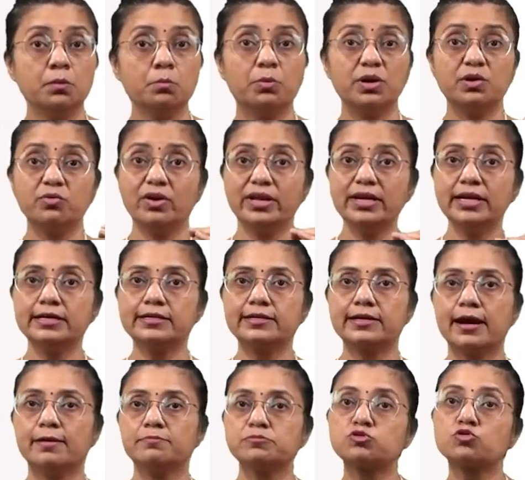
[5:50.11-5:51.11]
But when it
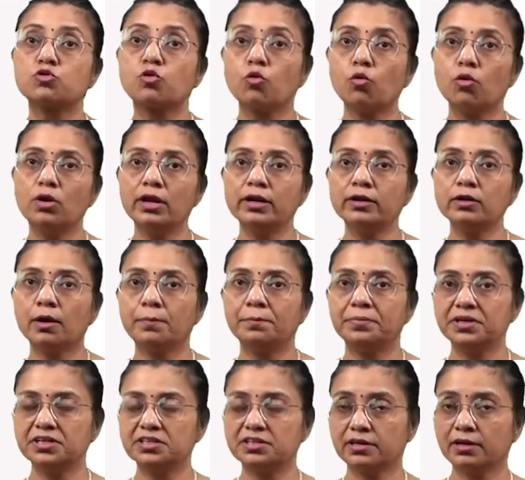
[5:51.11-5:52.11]
comes to colon
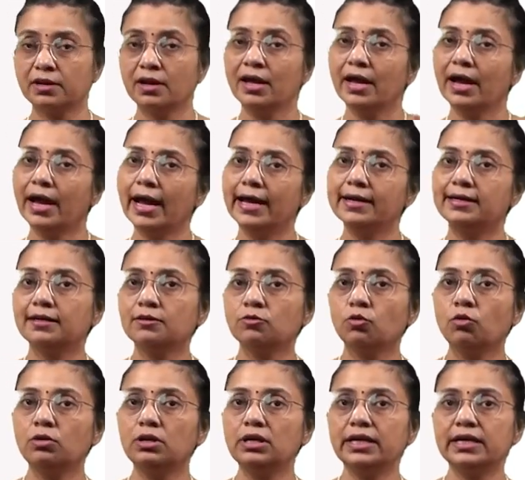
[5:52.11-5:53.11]
operator, I can
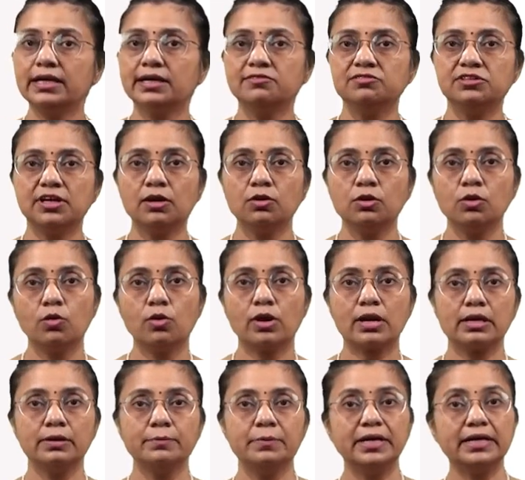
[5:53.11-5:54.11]
only give the
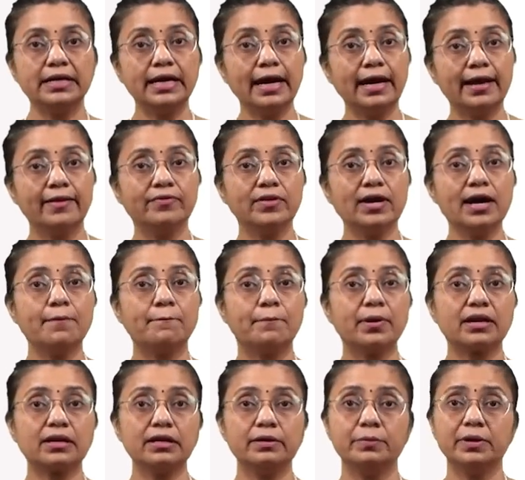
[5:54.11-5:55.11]
lower limit and the
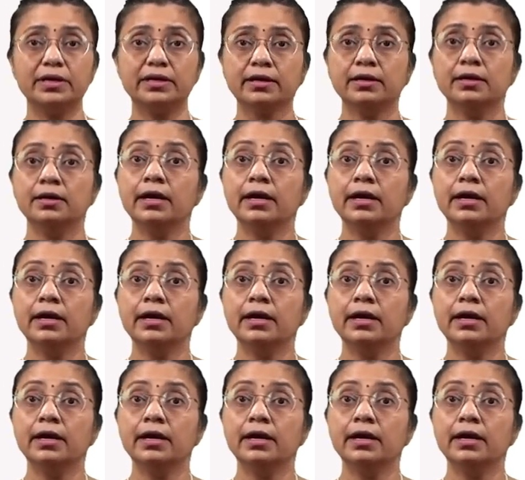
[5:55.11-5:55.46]
upper limit,